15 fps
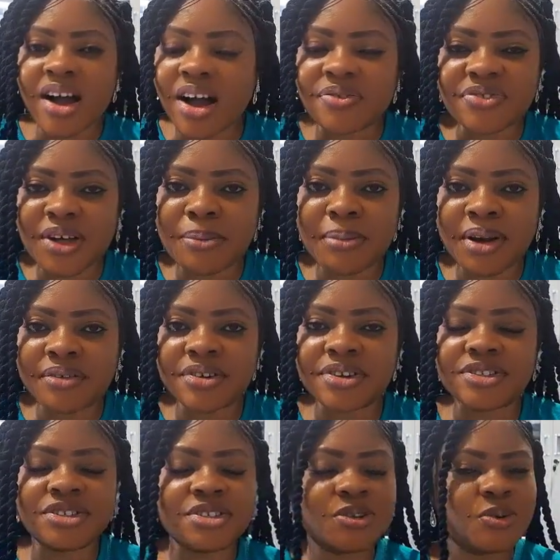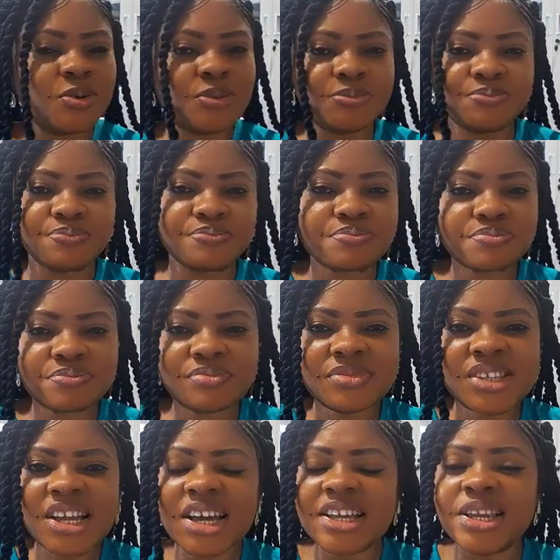after marriage. So
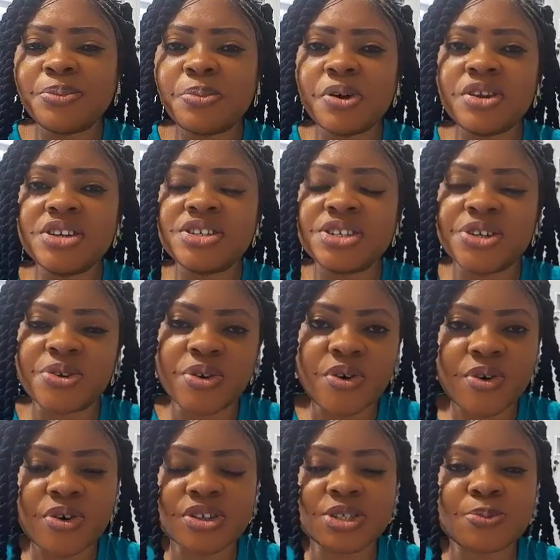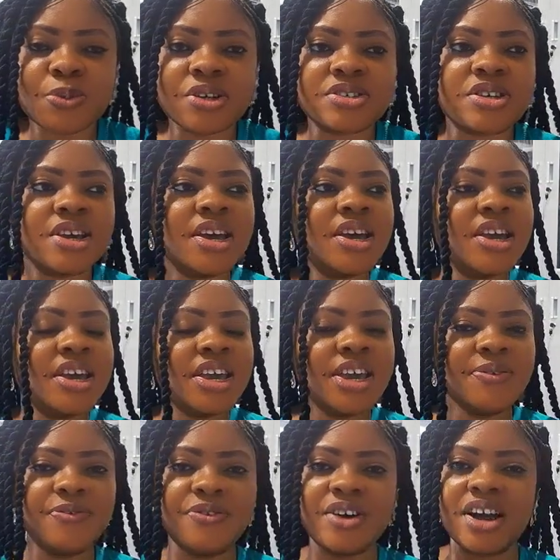the ball is in your court. But
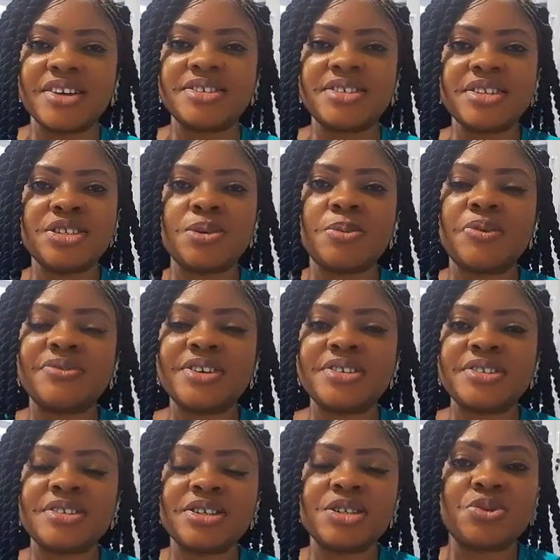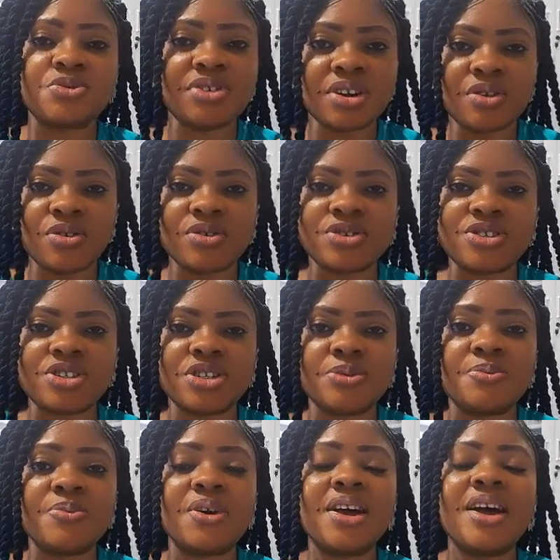if you can see some of these things during
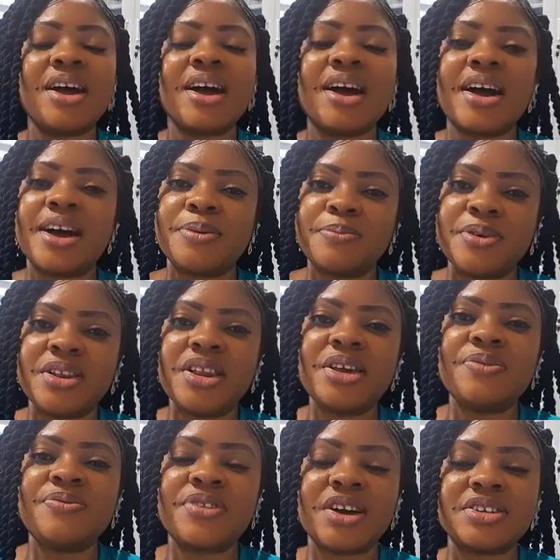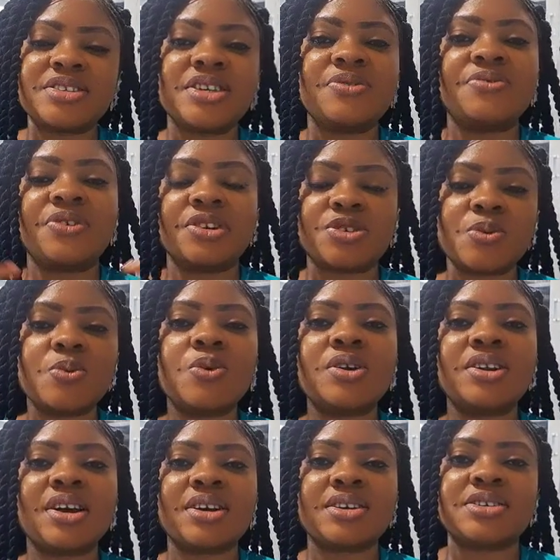courtship, I believe that if you're
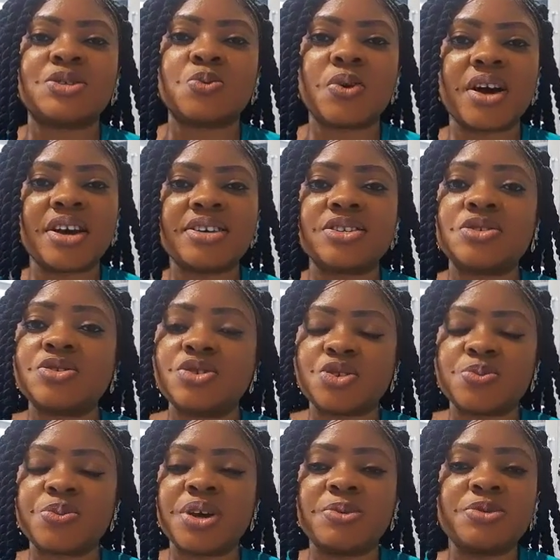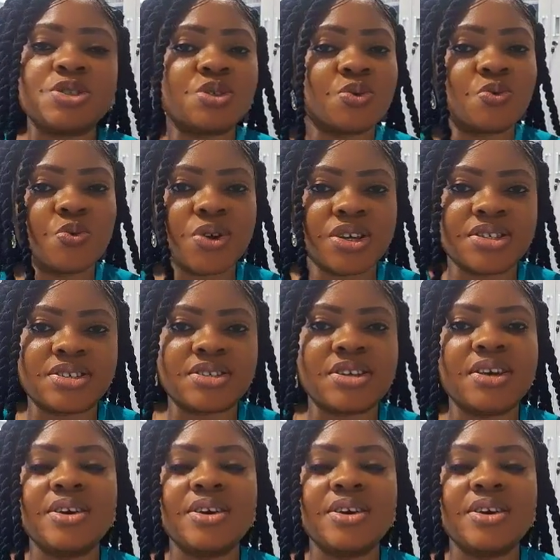someone that is wise, you should be able to quit